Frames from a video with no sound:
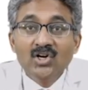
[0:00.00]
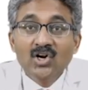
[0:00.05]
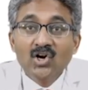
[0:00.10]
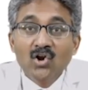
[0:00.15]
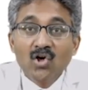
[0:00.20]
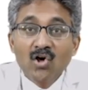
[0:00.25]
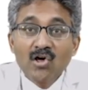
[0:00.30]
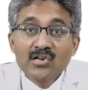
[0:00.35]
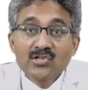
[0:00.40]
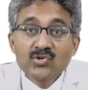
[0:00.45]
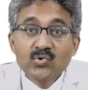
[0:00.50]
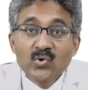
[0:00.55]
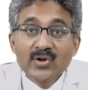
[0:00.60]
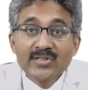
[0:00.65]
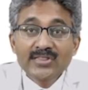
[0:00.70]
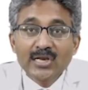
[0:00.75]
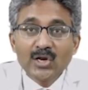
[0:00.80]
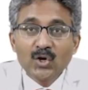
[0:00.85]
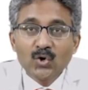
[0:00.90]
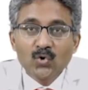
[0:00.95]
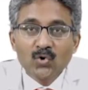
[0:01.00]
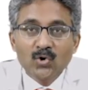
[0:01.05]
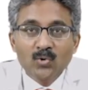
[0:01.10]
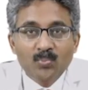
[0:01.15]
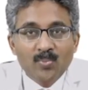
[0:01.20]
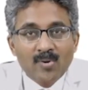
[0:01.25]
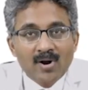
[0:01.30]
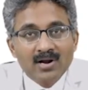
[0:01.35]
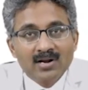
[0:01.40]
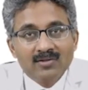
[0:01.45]
and also in the
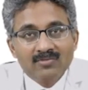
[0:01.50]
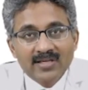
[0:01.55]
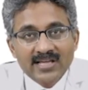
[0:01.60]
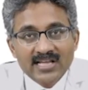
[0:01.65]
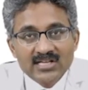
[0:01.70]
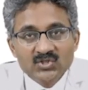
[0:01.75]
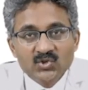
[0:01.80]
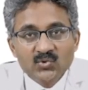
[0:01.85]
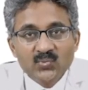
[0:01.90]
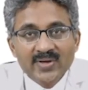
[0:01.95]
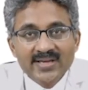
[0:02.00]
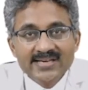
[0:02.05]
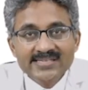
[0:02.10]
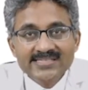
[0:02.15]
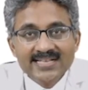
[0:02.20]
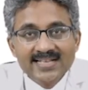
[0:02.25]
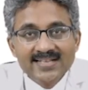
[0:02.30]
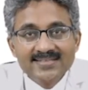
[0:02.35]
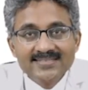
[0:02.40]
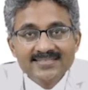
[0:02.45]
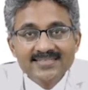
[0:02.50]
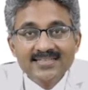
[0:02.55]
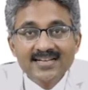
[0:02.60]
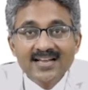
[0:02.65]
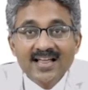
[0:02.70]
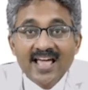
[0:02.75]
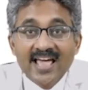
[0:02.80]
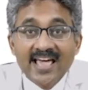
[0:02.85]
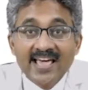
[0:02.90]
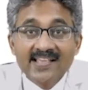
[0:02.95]
lower part of the esophagus,
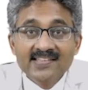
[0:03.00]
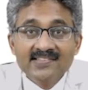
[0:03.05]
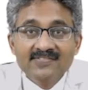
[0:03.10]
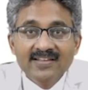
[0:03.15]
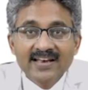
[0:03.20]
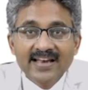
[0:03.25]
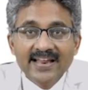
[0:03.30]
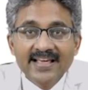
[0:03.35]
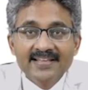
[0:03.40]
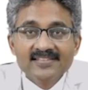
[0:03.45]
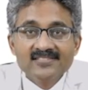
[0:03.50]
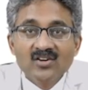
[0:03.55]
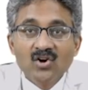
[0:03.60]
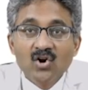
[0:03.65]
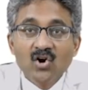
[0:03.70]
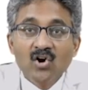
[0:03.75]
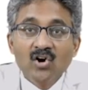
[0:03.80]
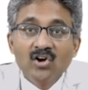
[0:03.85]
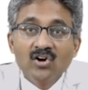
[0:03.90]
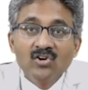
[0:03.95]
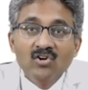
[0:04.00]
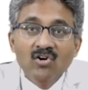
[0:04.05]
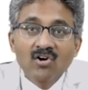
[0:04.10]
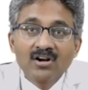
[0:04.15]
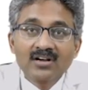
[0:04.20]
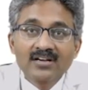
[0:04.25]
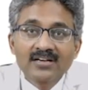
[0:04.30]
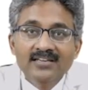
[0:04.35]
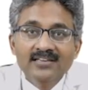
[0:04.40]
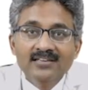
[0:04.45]
as well as
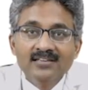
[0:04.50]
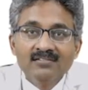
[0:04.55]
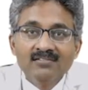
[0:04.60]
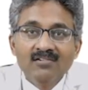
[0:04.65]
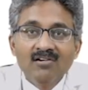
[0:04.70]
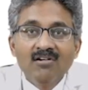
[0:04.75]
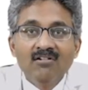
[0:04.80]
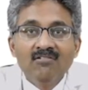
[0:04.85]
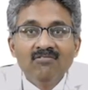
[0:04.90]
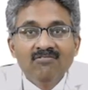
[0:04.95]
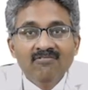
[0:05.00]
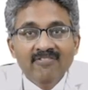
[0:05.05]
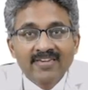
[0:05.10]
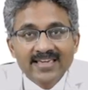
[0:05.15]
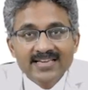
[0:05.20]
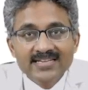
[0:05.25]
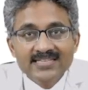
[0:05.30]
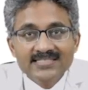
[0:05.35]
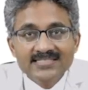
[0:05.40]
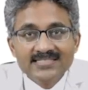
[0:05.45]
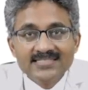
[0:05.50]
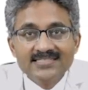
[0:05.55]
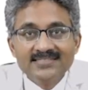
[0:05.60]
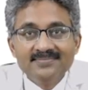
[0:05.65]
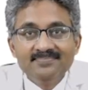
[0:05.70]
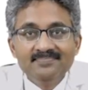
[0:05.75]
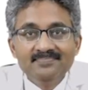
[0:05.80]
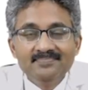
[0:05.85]
Arnold nerve of vagus.